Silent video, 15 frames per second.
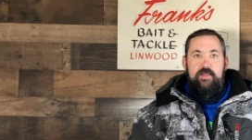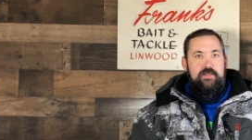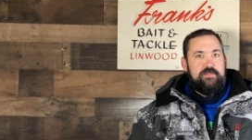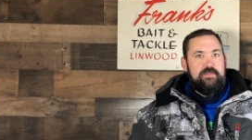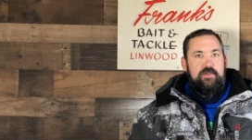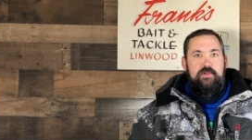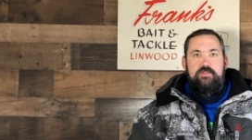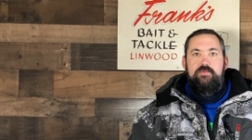as
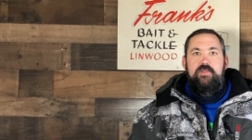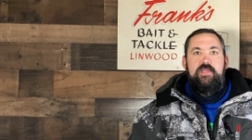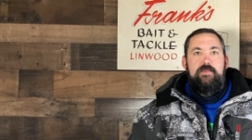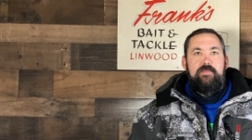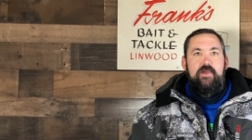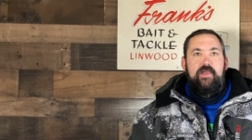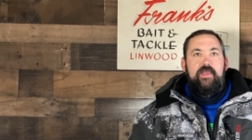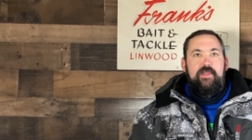long as we keep
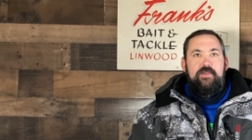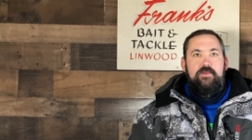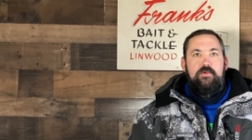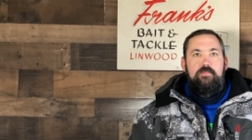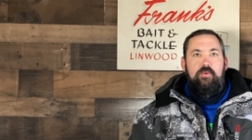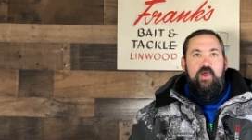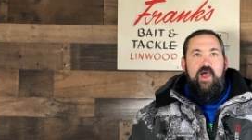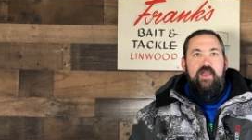on getting new
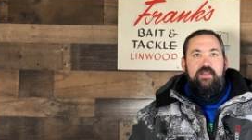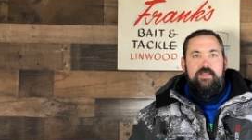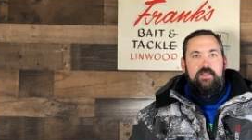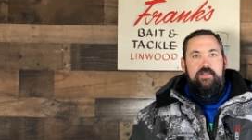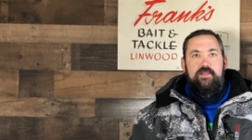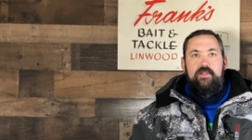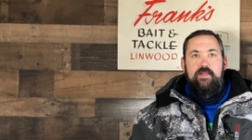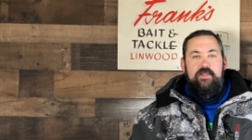product
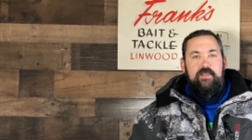in.